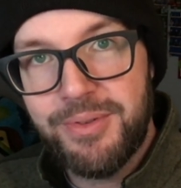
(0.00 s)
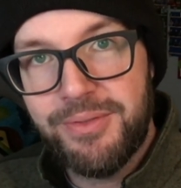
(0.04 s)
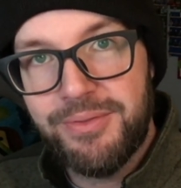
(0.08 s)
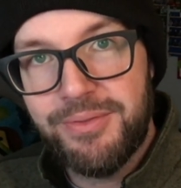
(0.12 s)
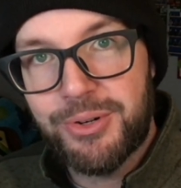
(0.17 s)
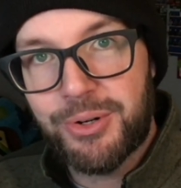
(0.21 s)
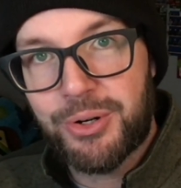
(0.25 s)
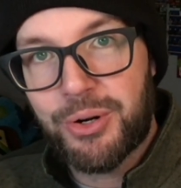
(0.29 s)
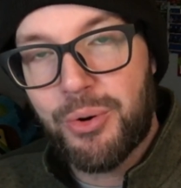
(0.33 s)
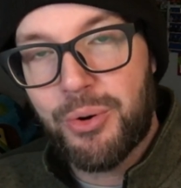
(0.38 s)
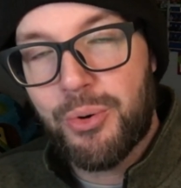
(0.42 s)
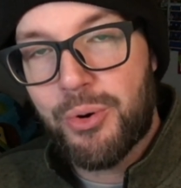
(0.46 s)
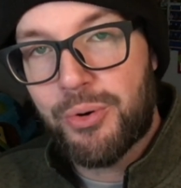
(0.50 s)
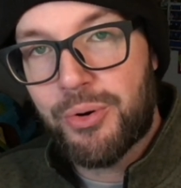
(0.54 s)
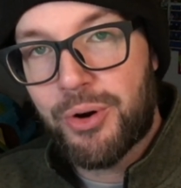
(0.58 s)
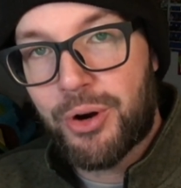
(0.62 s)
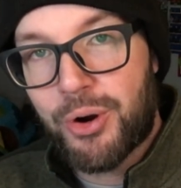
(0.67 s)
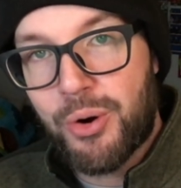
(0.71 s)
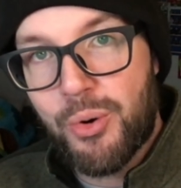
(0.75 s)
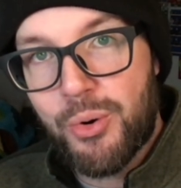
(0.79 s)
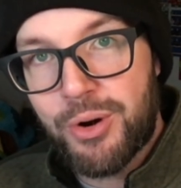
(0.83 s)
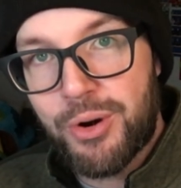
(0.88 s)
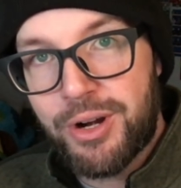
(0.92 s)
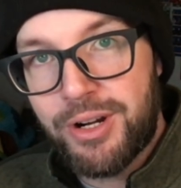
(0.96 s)
of the
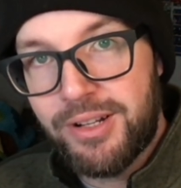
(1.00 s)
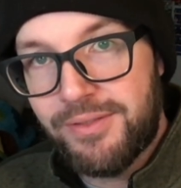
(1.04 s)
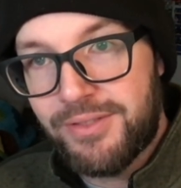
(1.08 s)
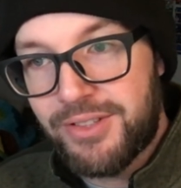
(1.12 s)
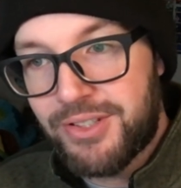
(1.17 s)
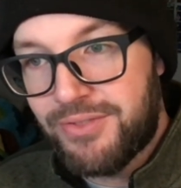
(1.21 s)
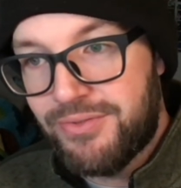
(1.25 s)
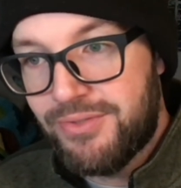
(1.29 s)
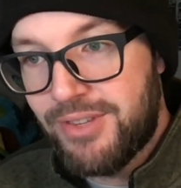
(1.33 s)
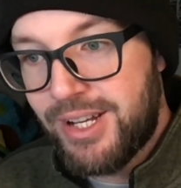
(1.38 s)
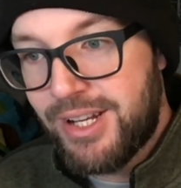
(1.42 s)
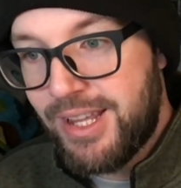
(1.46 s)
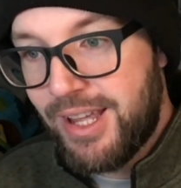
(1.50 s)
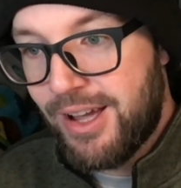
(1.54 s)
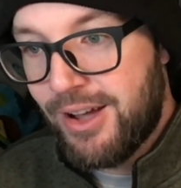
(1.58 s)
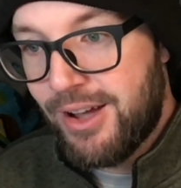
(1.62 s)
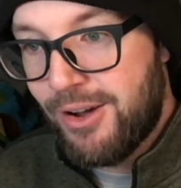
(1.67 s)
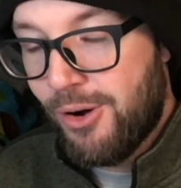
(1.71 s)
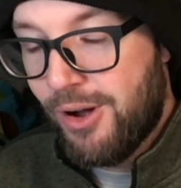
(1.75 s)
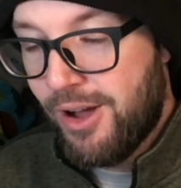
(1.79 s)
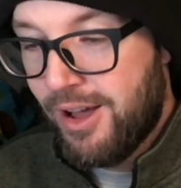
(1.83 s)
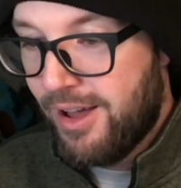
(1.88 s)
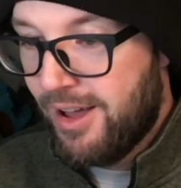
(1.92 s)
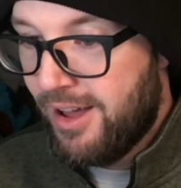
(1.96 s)
recording of this
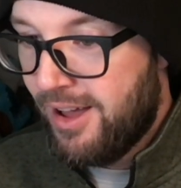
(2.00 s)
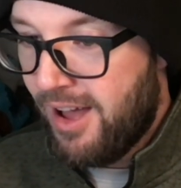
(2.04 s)
video.